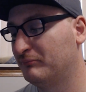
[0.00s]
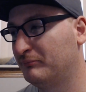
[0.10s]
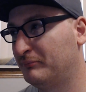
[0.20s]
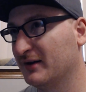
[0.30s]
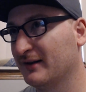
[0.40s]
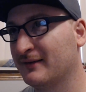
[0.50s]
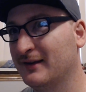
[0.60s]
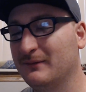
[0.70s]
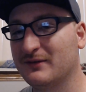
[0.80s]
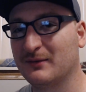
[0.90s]
But it
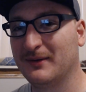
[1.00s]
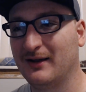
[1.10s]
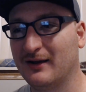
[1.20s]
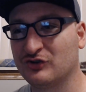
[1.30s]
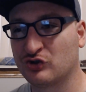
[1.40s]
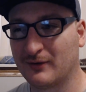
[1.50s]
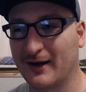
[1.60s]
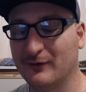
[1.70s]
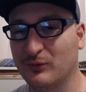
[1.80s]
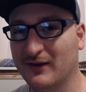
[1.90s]
seems to be a
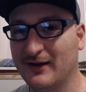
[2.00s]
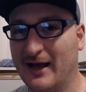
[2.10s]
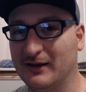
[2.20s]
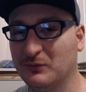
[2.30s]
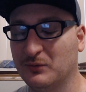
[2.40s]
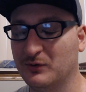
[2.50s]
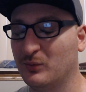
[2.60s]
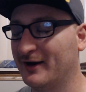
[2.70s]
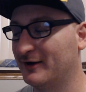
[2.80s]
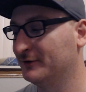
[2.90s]
trend within Hollywood
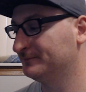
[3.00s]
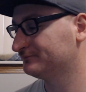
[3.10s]
where,